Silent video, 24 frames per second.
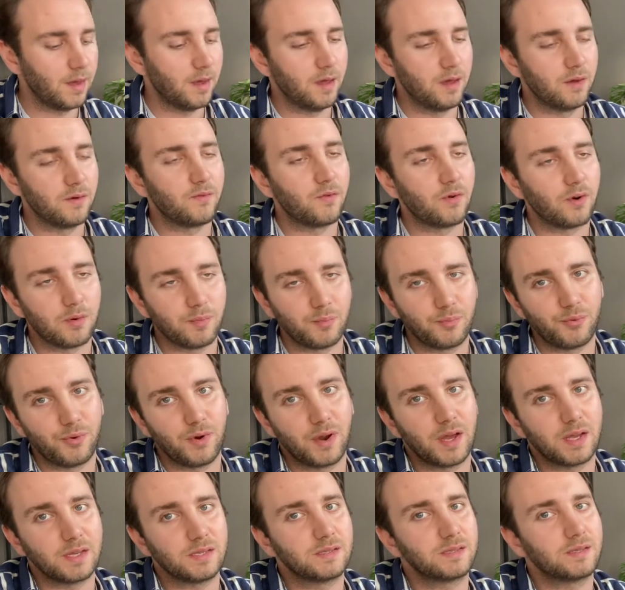For
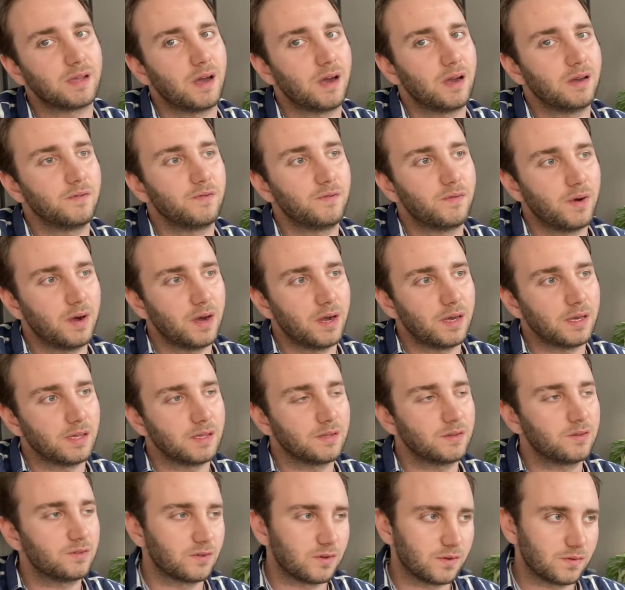price, I find
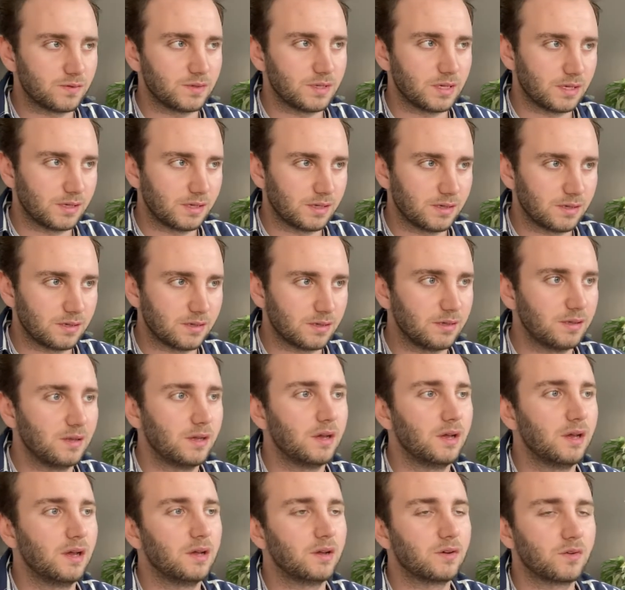GrowJungle
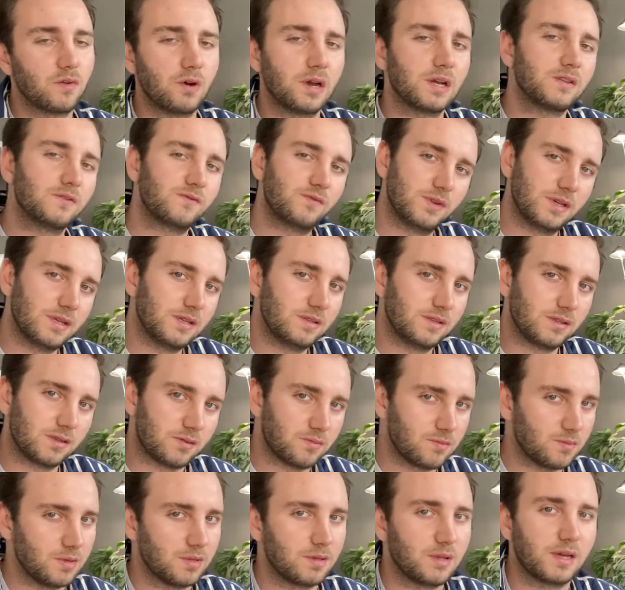quite
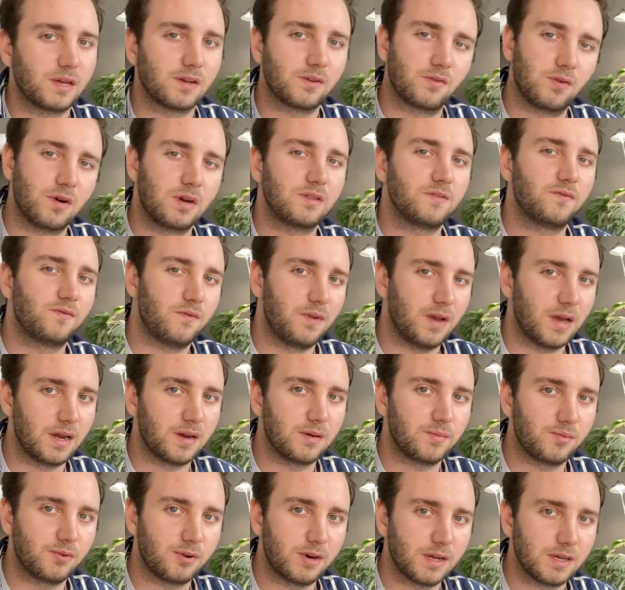reasonable and quite fair
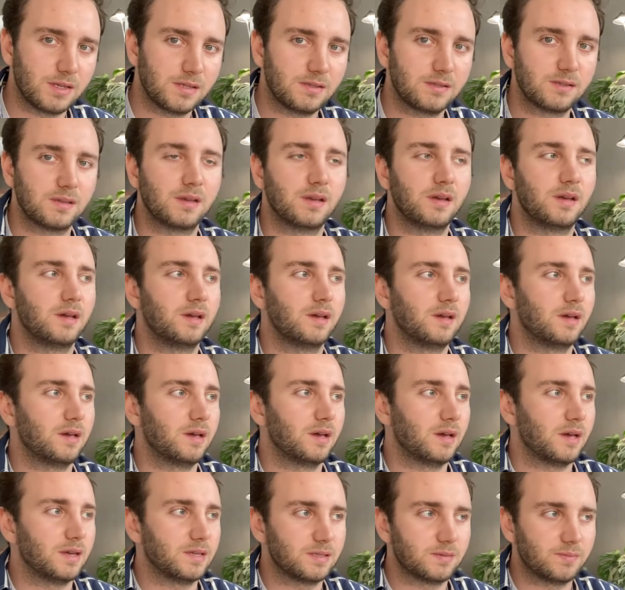priced,
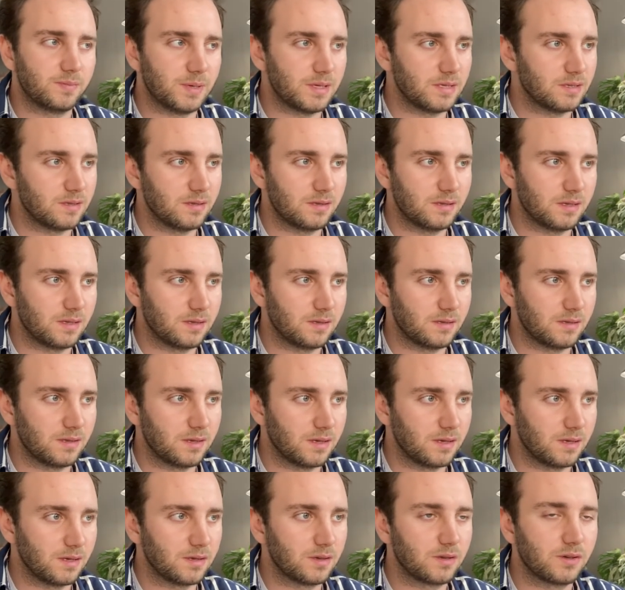especially in
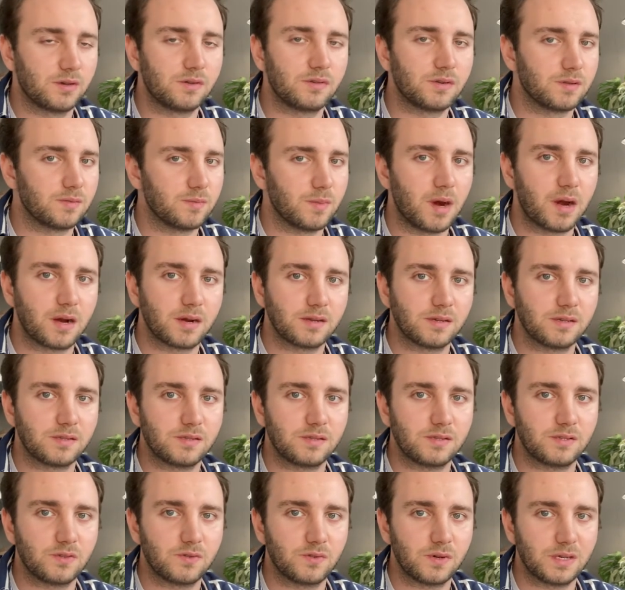the current market
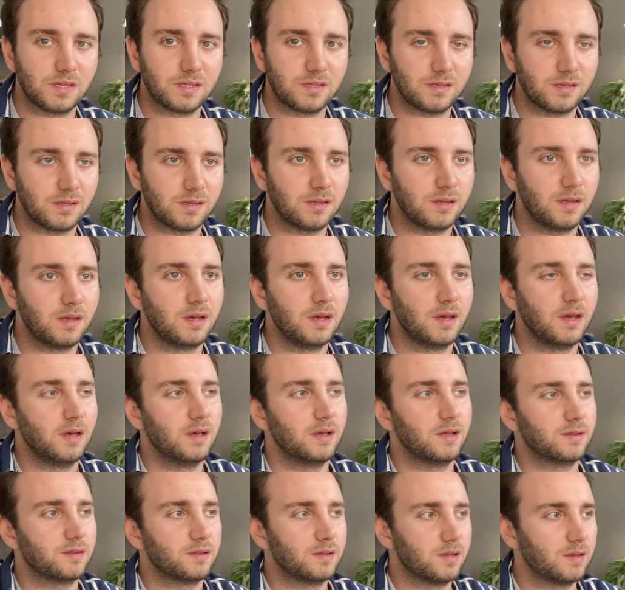situation.
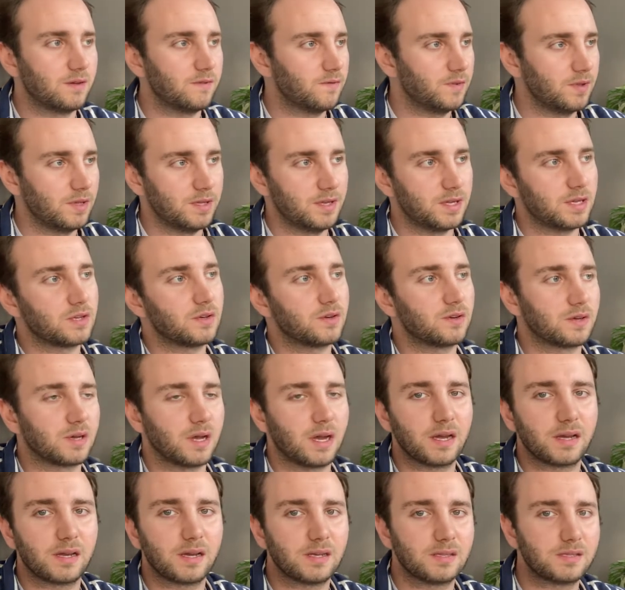The Philodendron
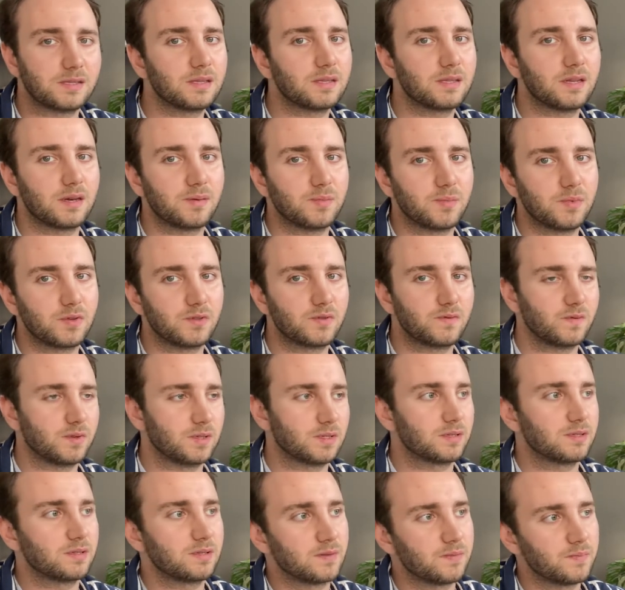Gigas that I bought
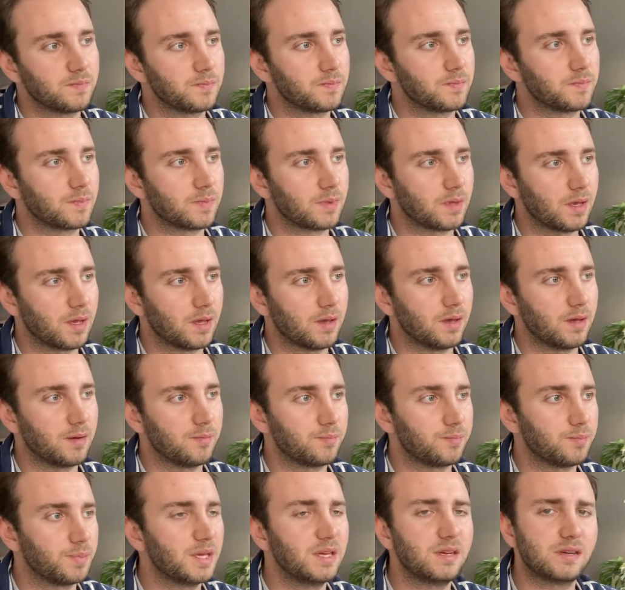was
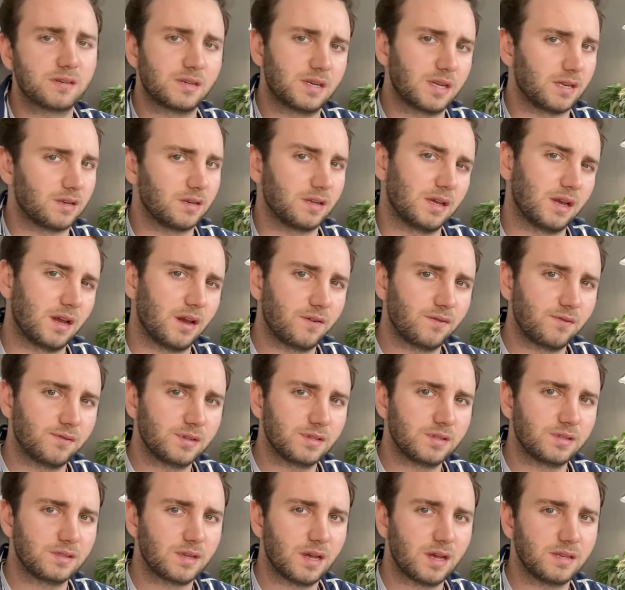bigger than the average
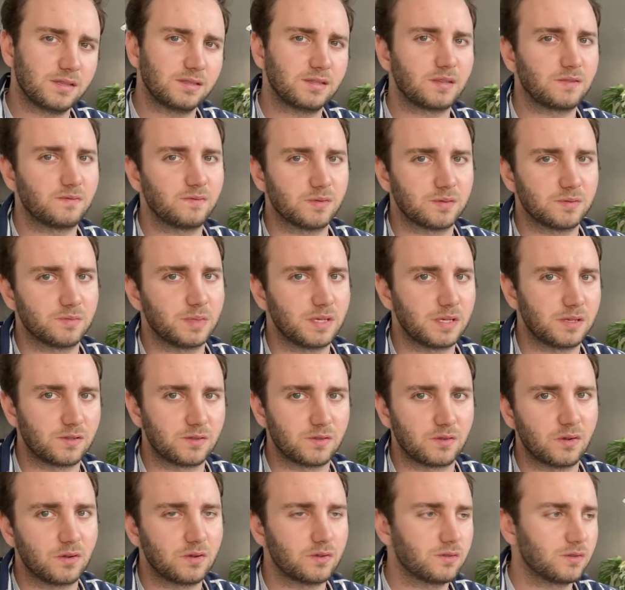size that was being
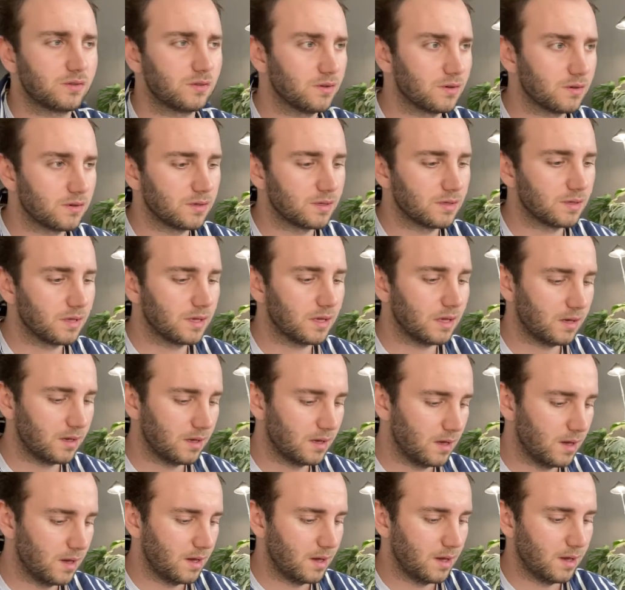sold currently,
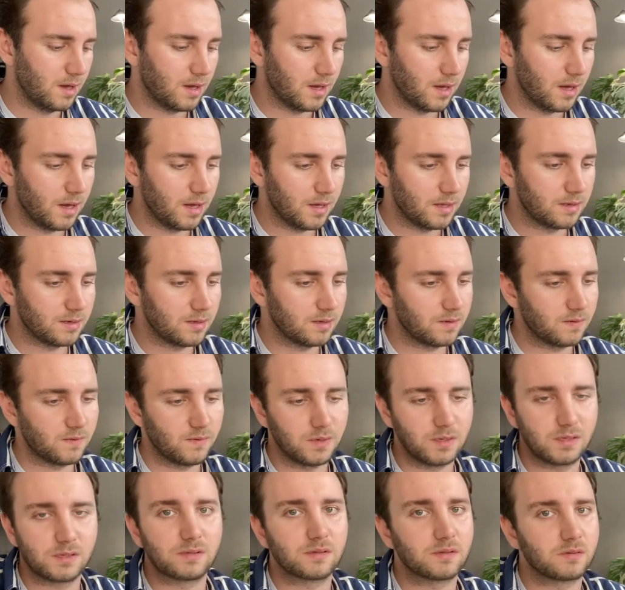and it
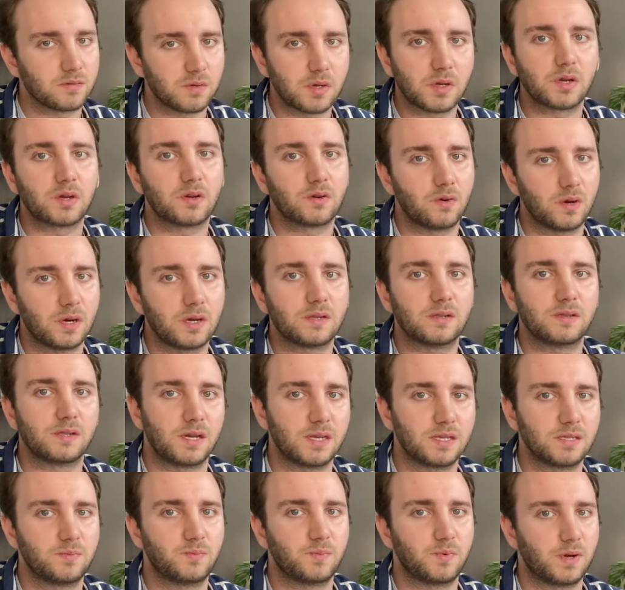was quite
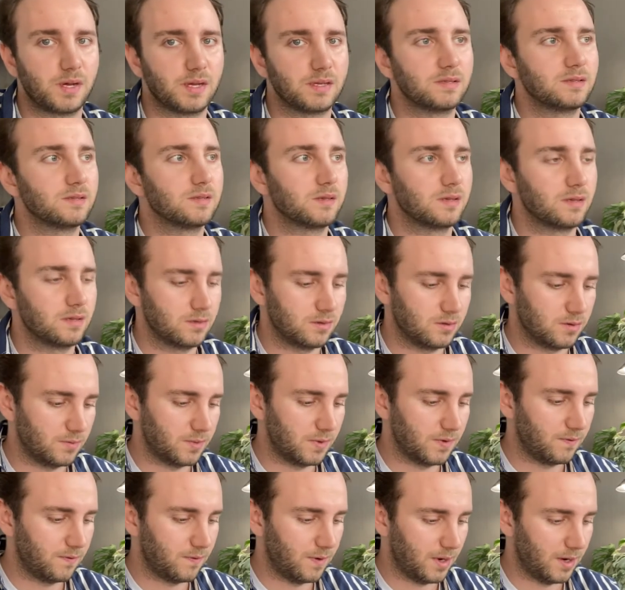nice price, to be
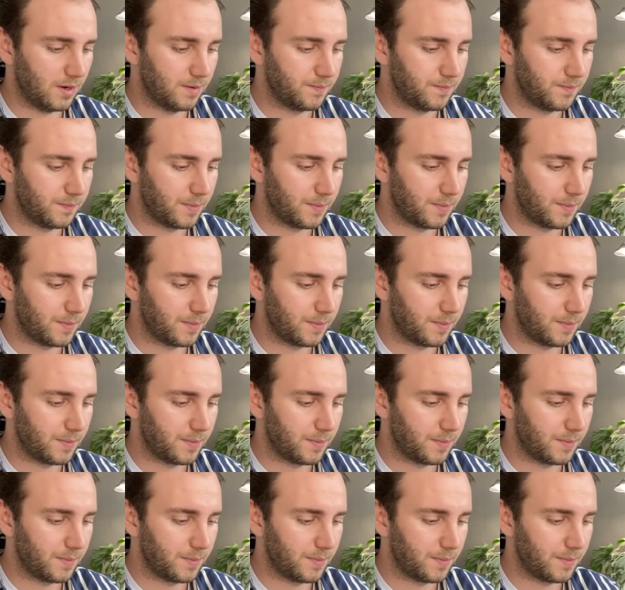fair.